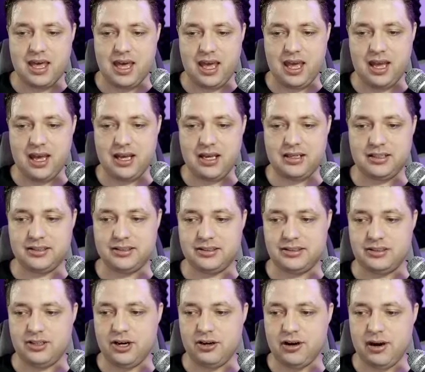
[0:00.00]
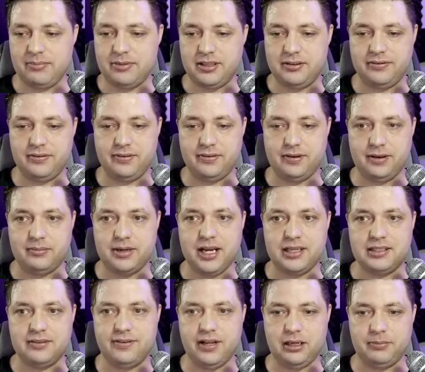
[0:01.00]
And no, I'm dev I'm
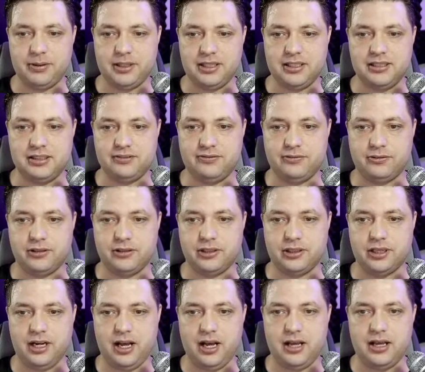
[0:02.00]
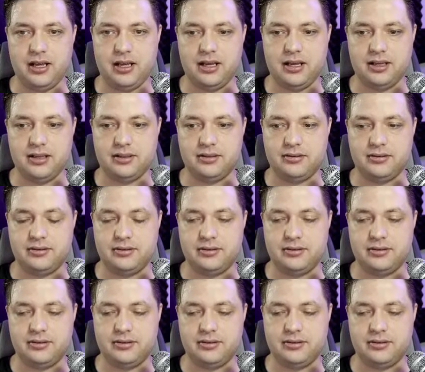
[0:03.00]
not developing this for uh,